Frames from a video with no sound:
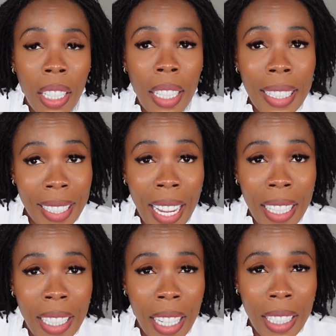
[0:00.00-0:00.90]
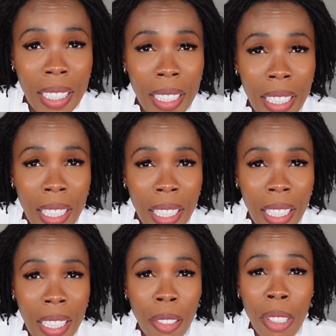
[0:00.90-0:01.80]
In 10 years,
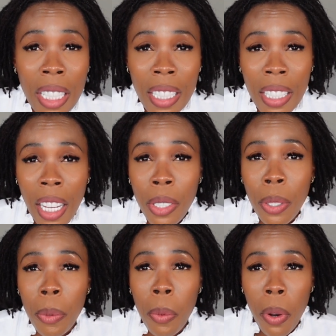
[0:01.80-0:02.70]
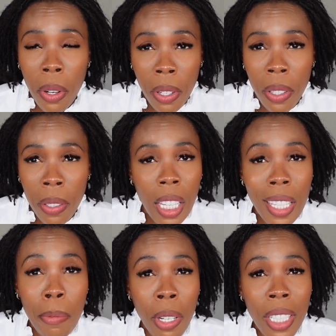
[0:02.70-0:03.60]
if he decides to walk,
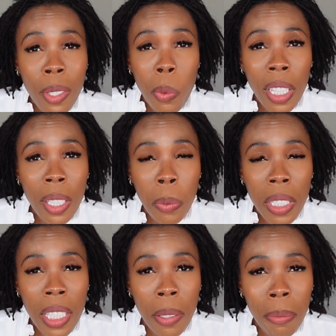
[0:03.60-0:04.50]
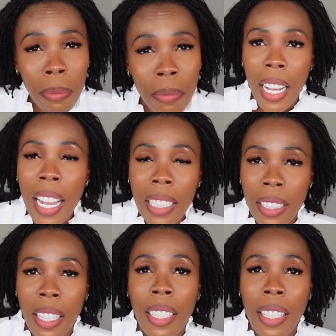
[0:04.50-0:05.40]
his money is working with him. I
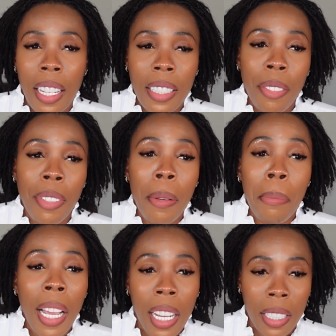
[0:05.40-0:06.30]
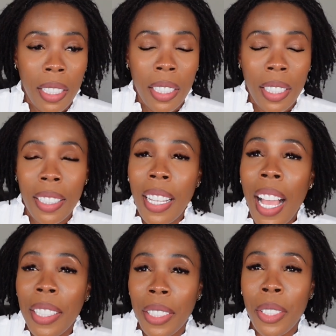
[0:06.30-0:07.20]
think that if a man is
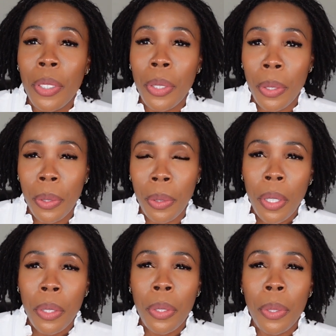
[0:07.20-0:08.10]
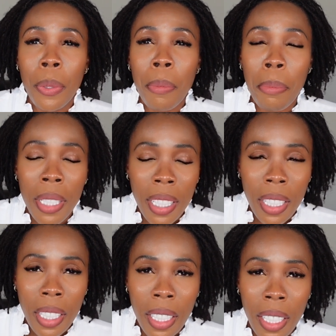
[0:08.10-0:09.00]
asking you to
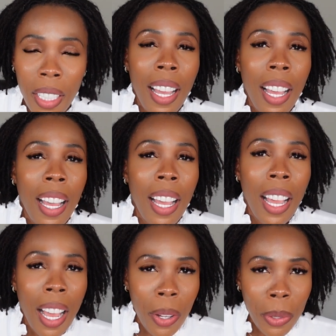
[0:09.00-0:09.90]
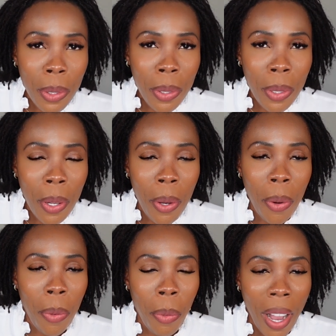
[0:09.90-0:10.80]
be a
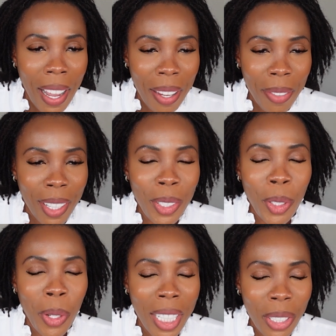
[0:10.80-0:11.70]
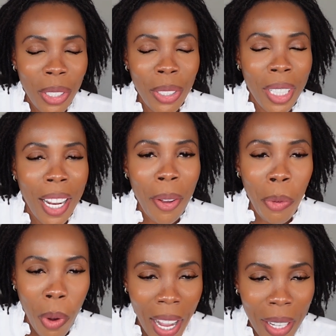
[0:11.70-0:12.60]
housewife, a traditional
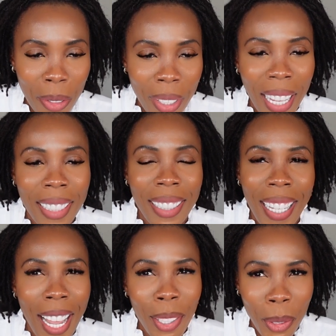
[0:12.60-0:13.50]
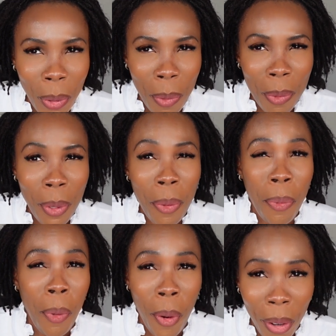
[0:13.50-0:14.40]
wife, like stay at home,
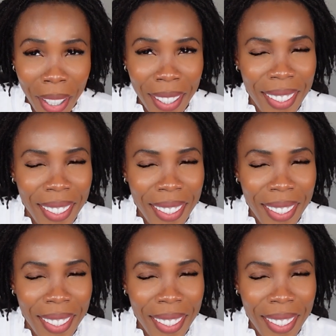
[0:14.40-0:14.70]
don't walk,